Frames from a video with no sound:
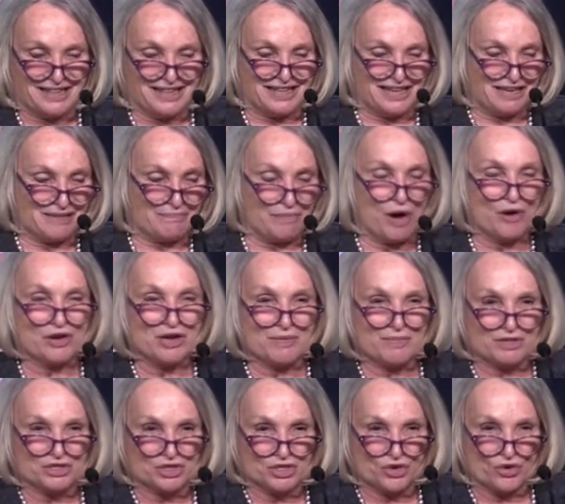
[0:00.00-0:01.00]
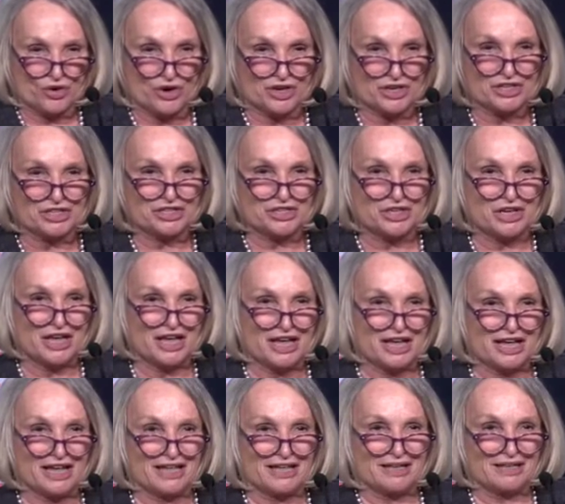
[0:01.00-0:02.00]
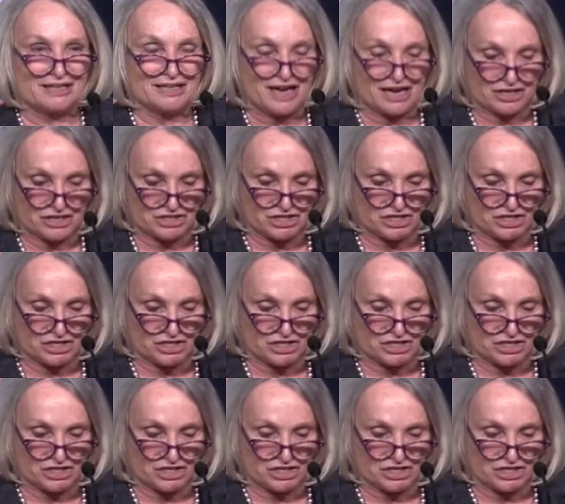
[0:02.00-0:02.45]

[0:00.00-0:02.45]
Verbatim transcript: the podium is yours. You, uh, Dr.